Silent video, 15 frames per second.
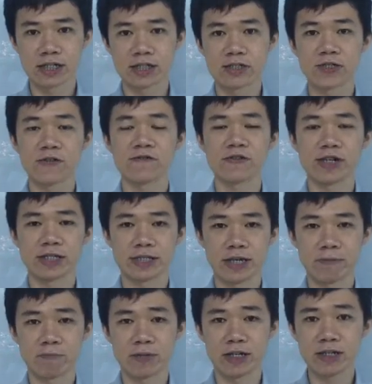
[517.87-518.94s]
So for
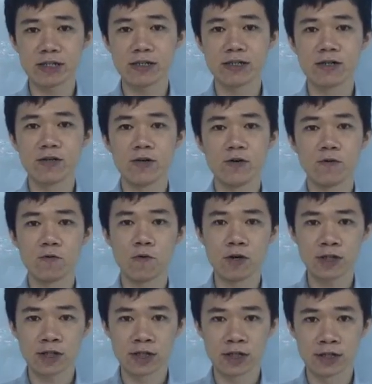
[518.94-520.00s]
example,
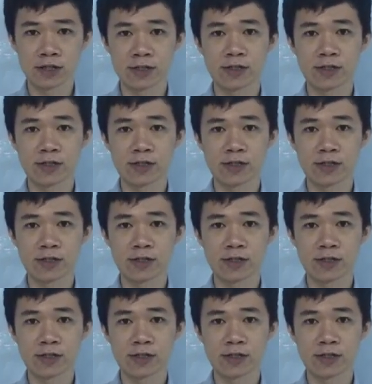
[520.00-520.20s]
water,